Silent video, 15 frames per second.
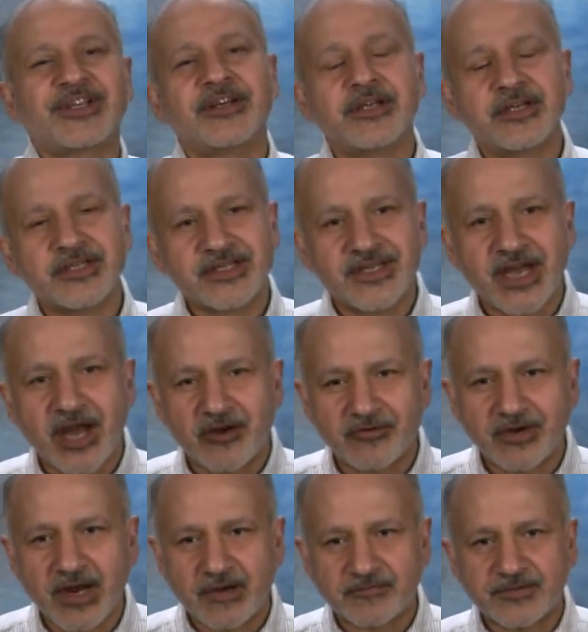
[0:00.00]
about 10 years
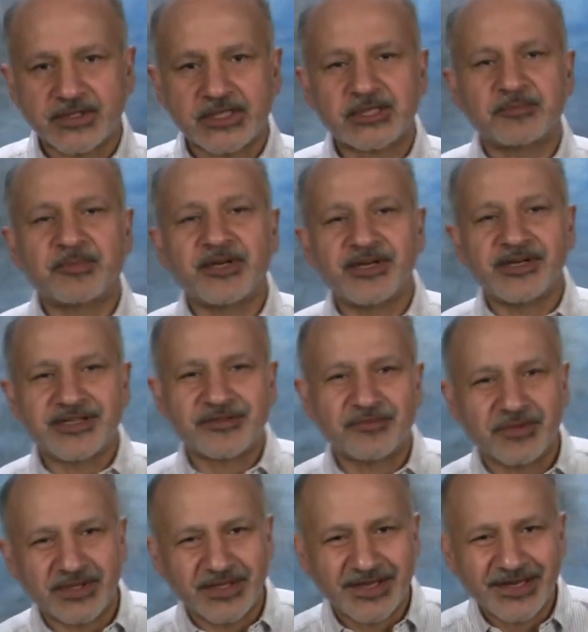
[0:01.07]
down, after
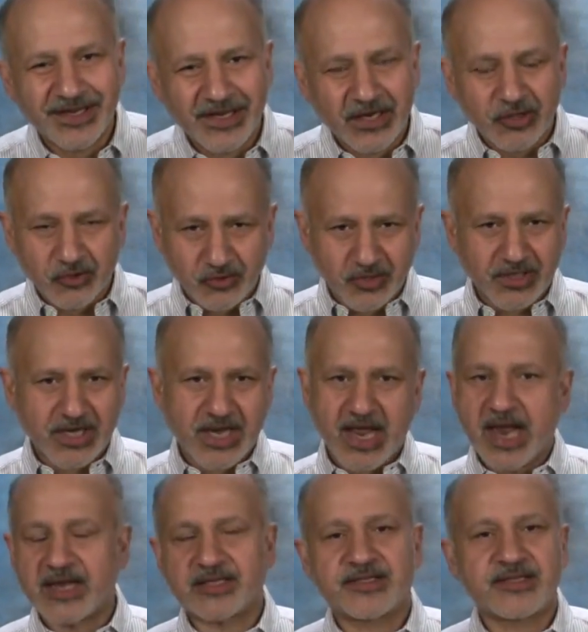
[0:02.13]
experience with
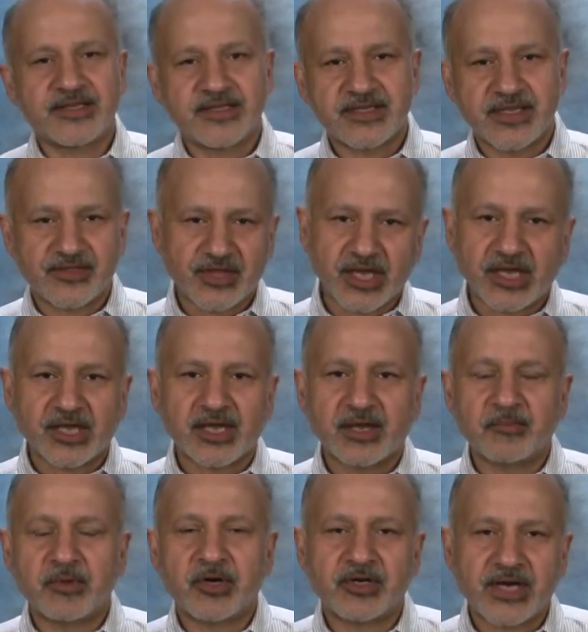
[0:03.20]
doing analysis and
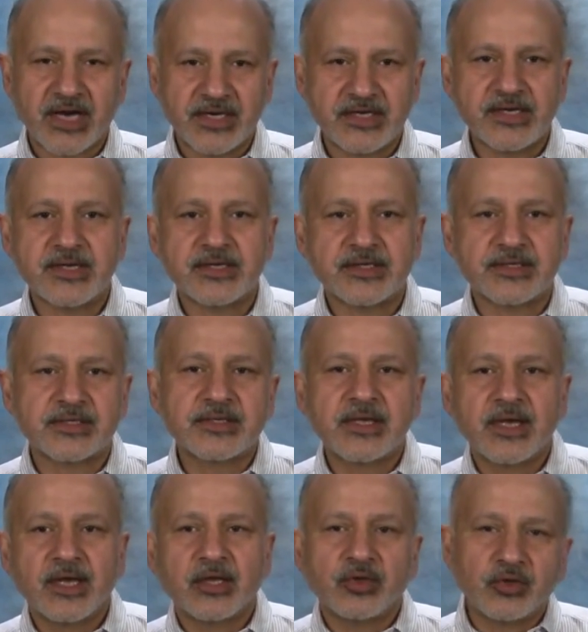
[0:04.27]
thinking about
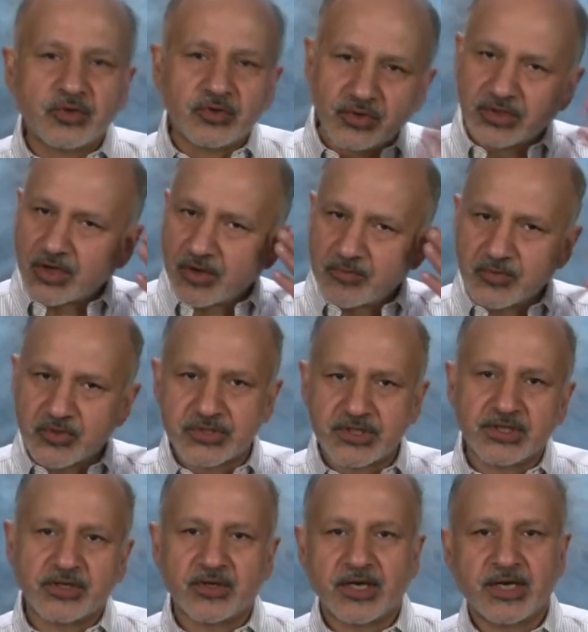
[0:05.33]
ideas, you do it
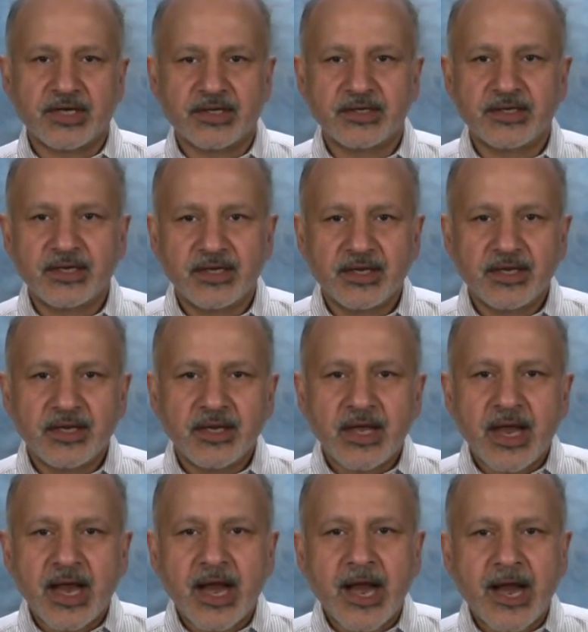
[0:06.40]
almost in your head.
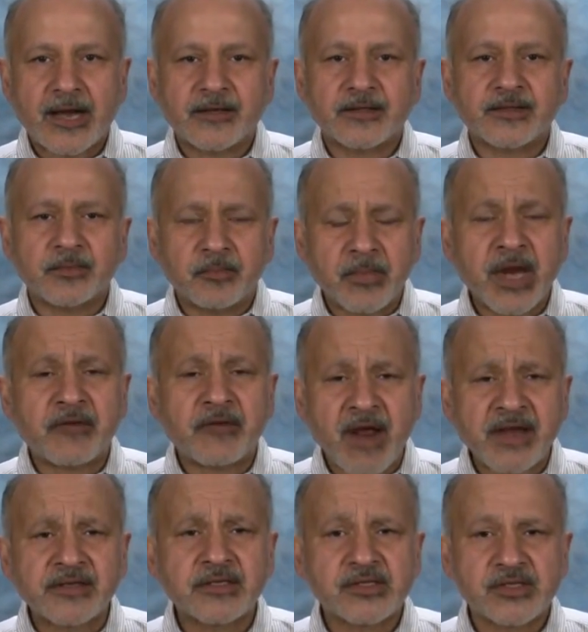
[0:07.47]
And the
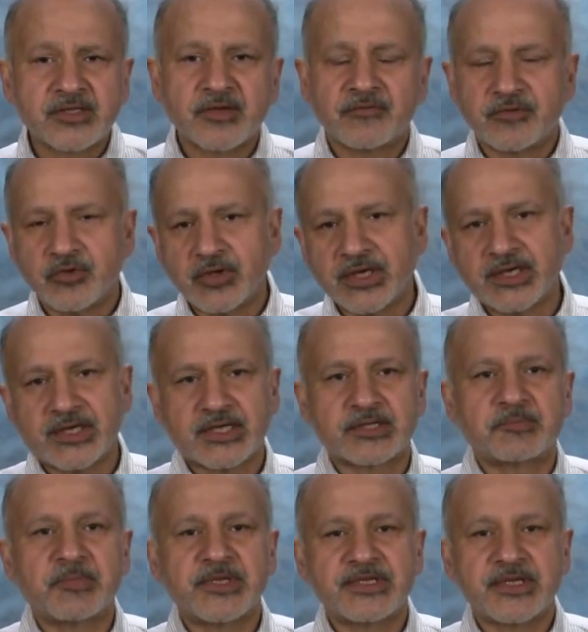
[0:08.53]
advantages of
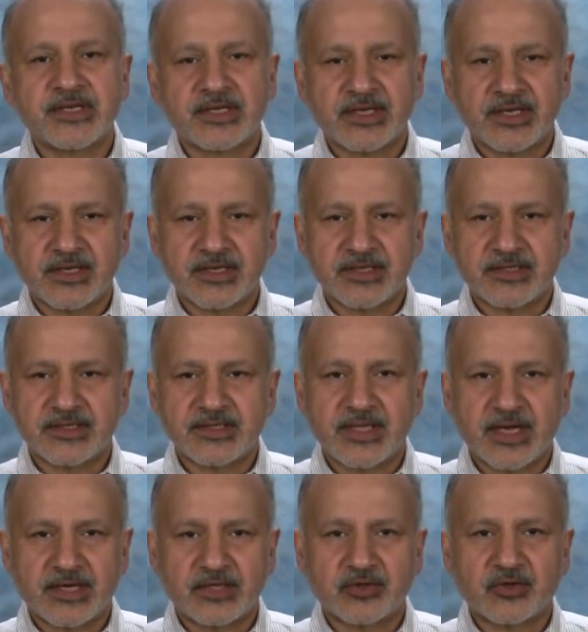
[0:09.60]
doing it explicitly
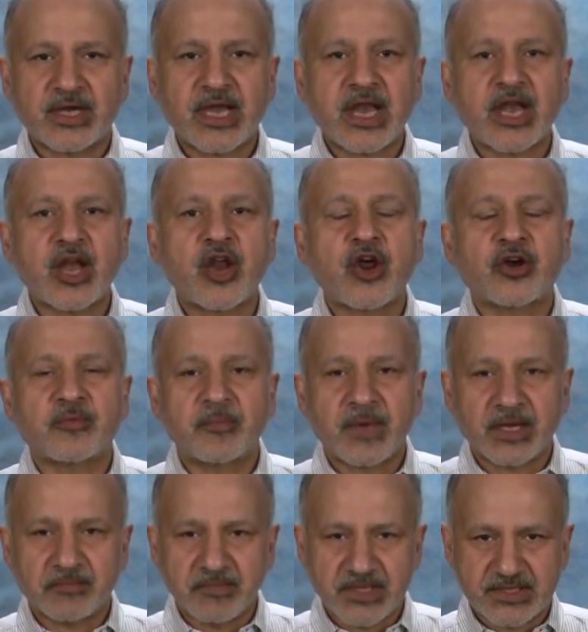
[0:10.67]
is that you
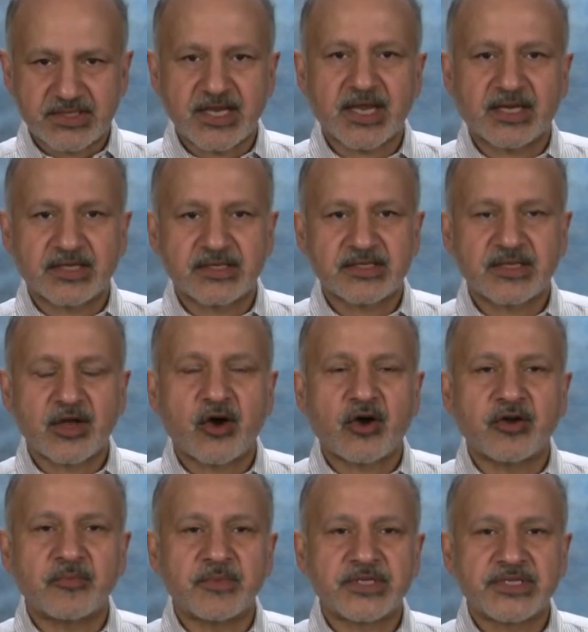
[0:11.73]
cannot make
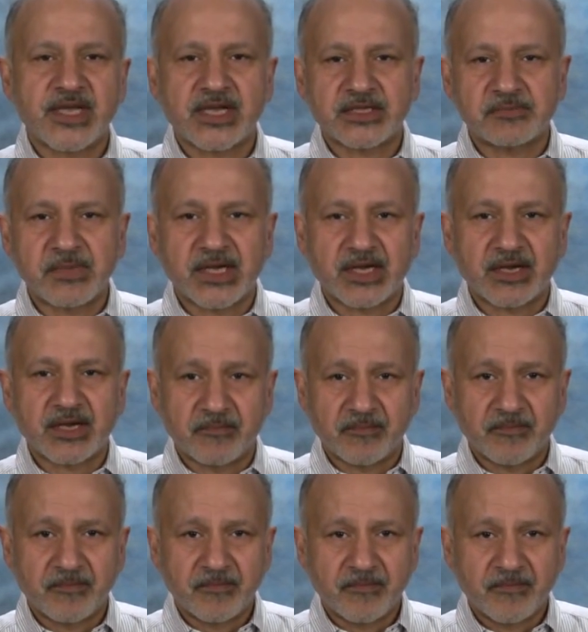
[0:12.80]
mistakes, or your mistakes
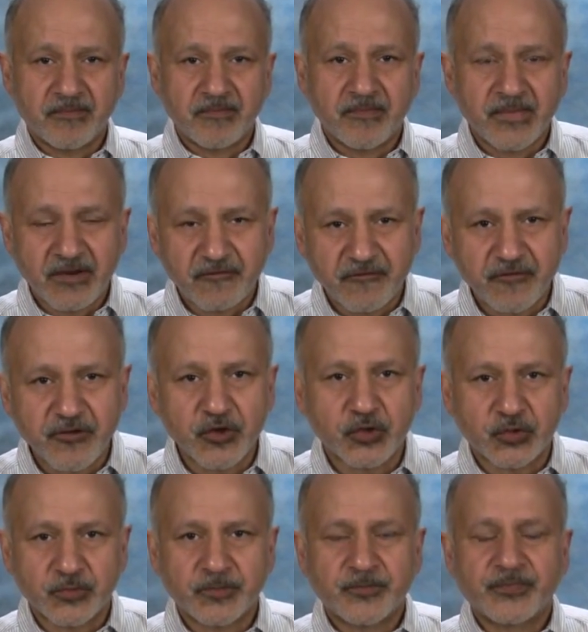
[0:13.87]
become
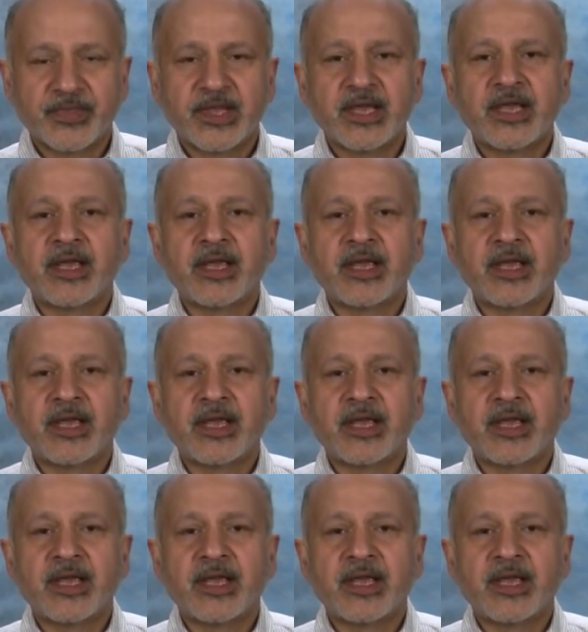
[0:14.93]
few.